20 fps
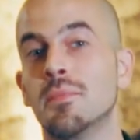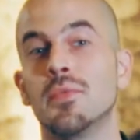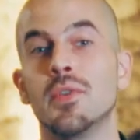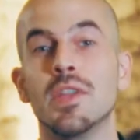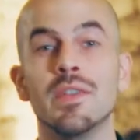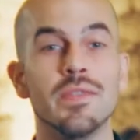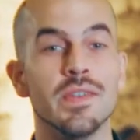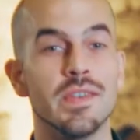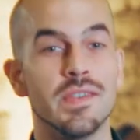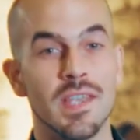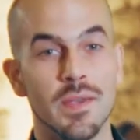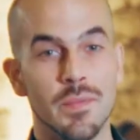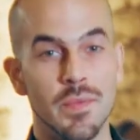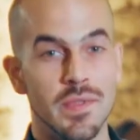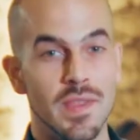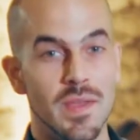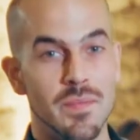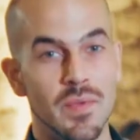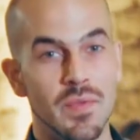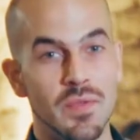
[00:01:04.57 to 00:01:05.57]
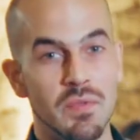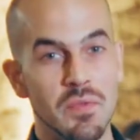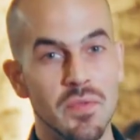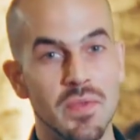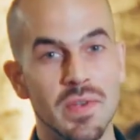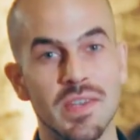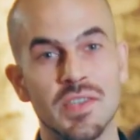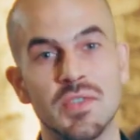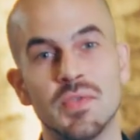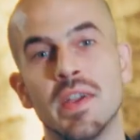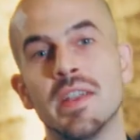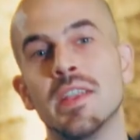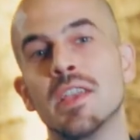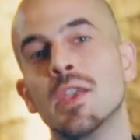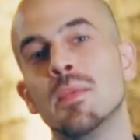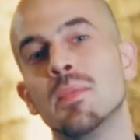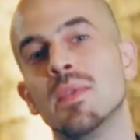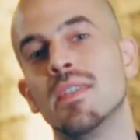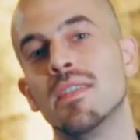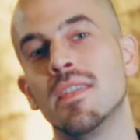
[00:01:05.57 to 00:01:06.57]
Previously, what they've been doing is trying to
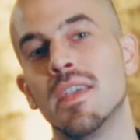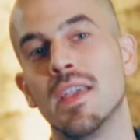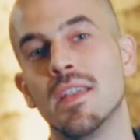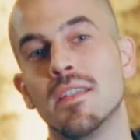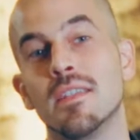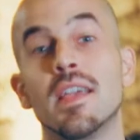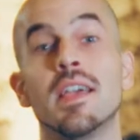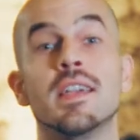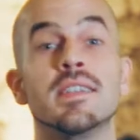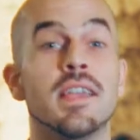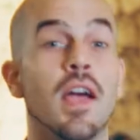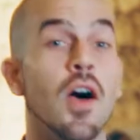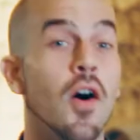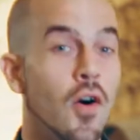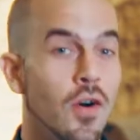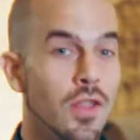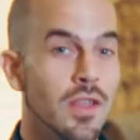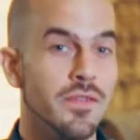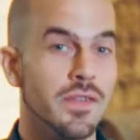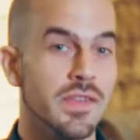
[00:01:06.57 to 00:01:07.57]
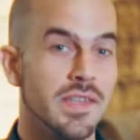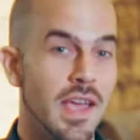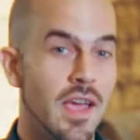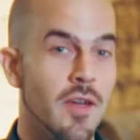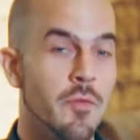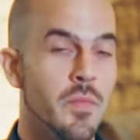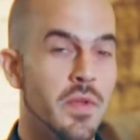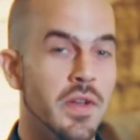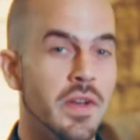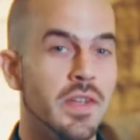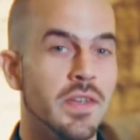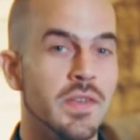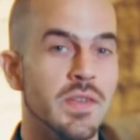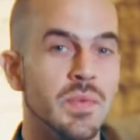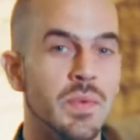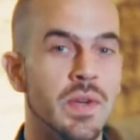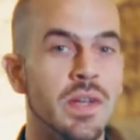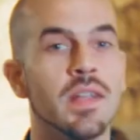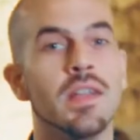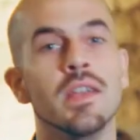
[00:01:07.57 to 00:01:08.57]
imitate, as all of us have been in
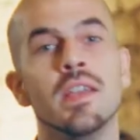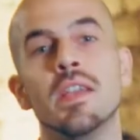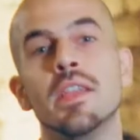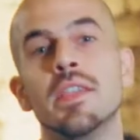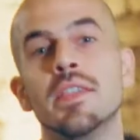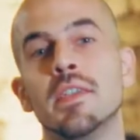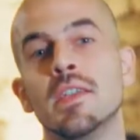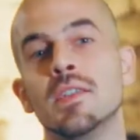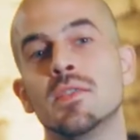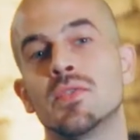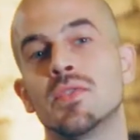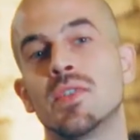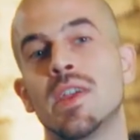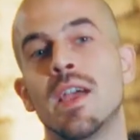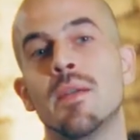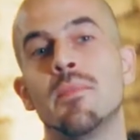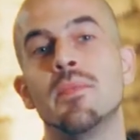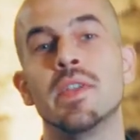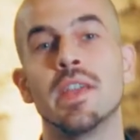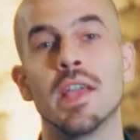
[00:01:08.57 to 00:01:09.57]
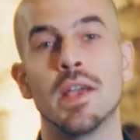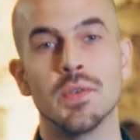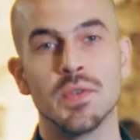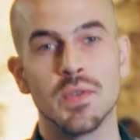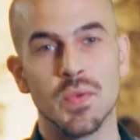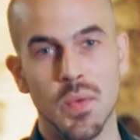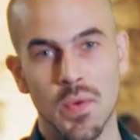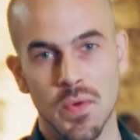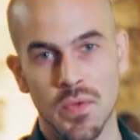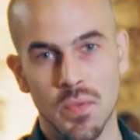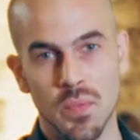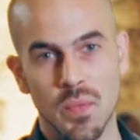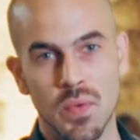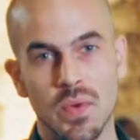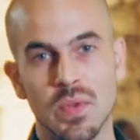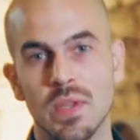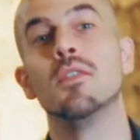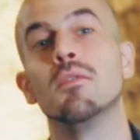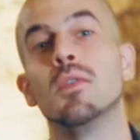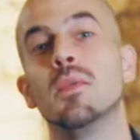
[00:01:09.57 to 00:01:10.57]
Israel, things which are happening elsewhere in the world.